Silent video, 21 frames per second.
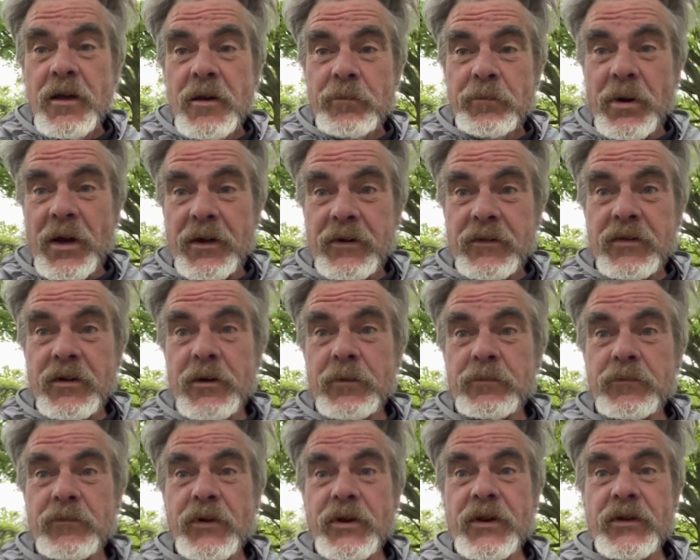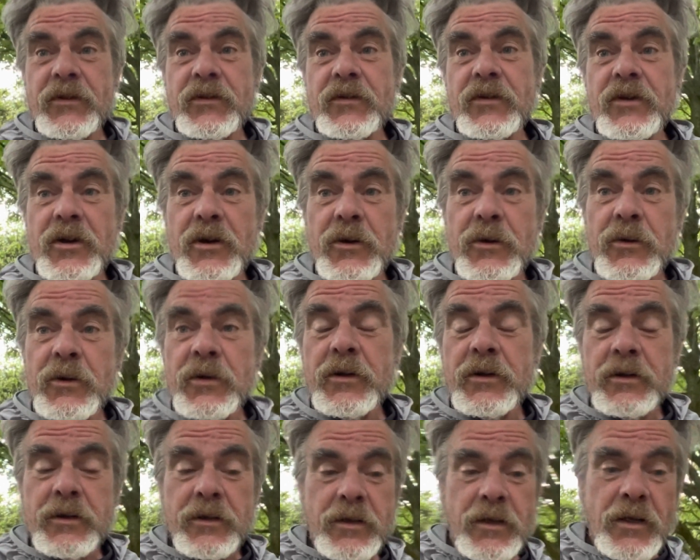packed up, ready to go
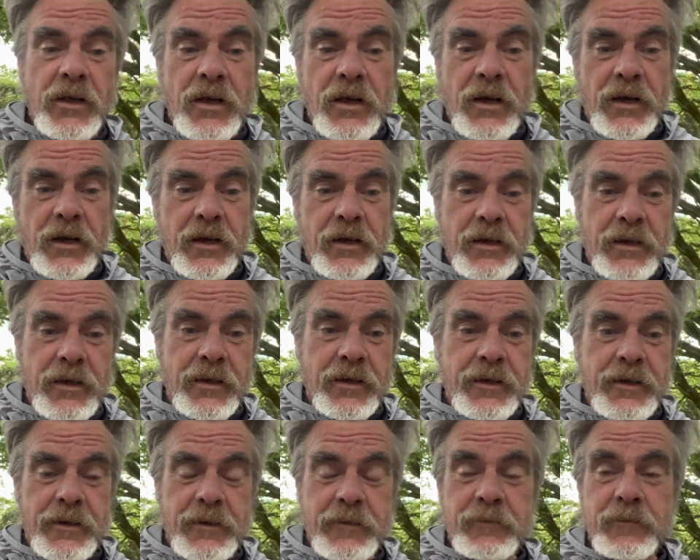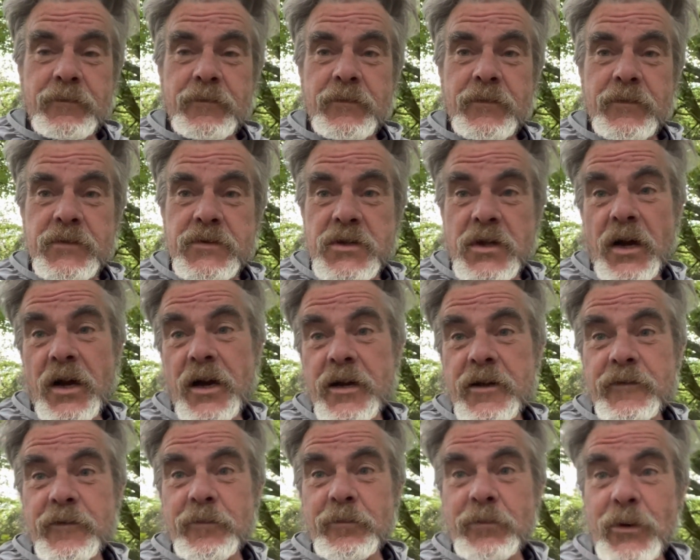to
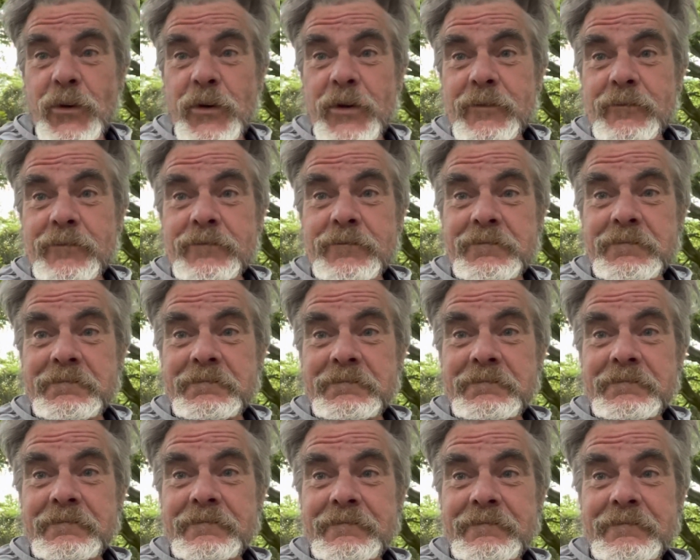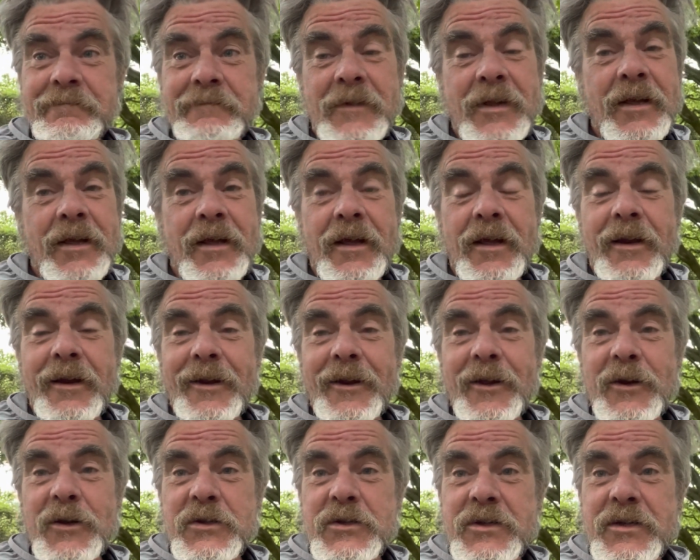Devon Point.
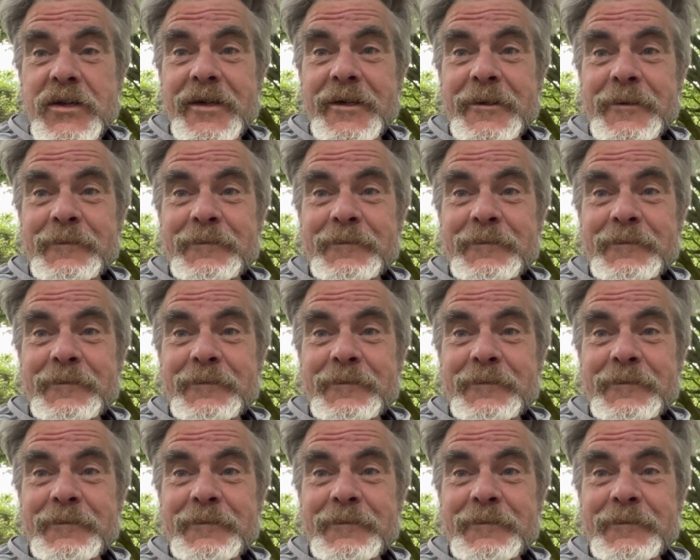Last day.